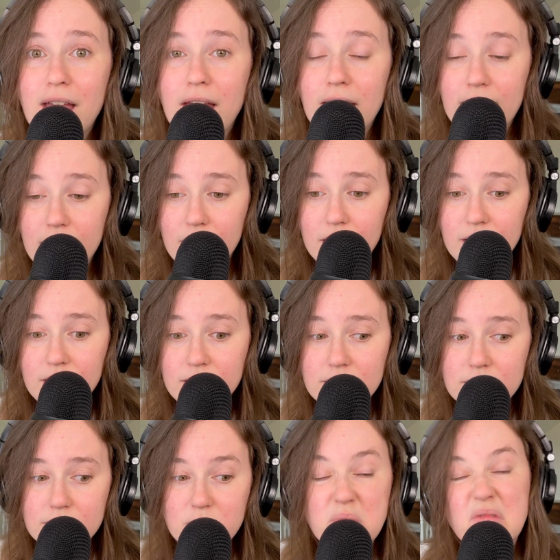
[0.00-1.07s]

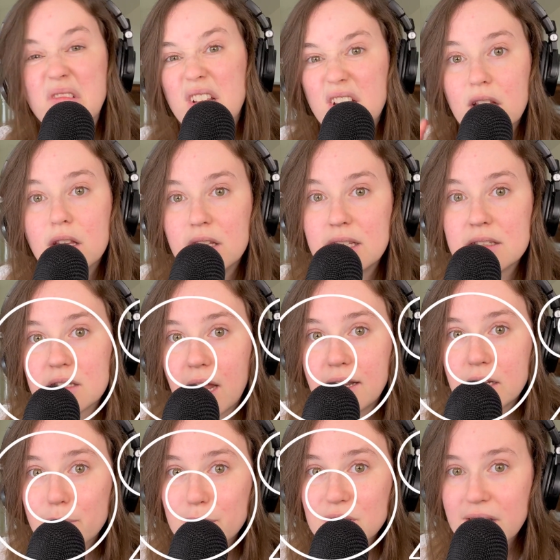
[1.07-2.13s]
and at least
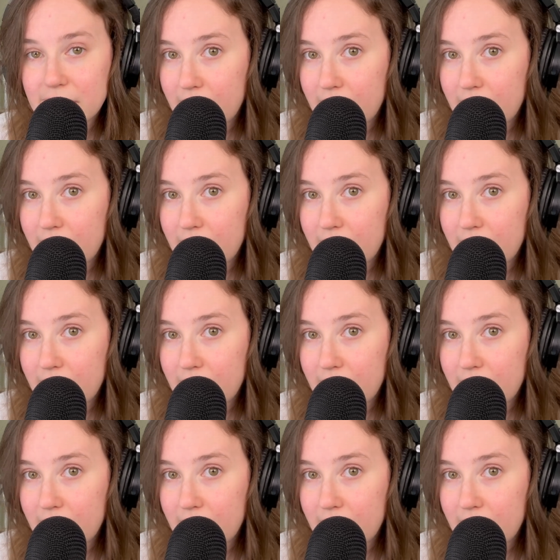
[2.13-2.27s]
90%